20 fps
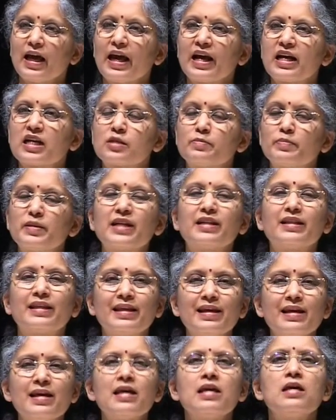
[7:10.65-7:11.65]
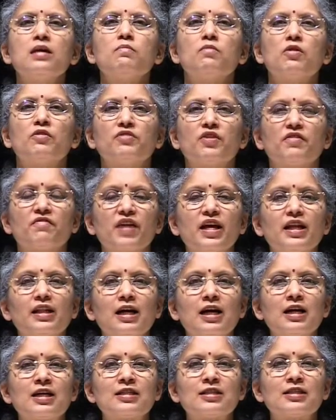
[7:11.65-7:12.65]
the theme of the
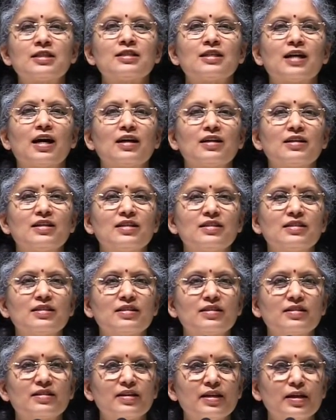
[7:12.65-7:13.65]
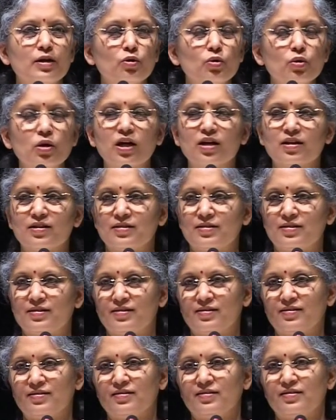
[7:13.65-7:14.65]
Vedas is the three
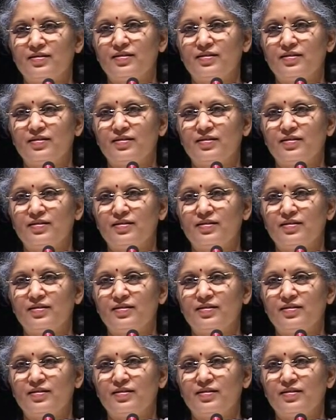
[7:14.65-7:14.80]
gunas.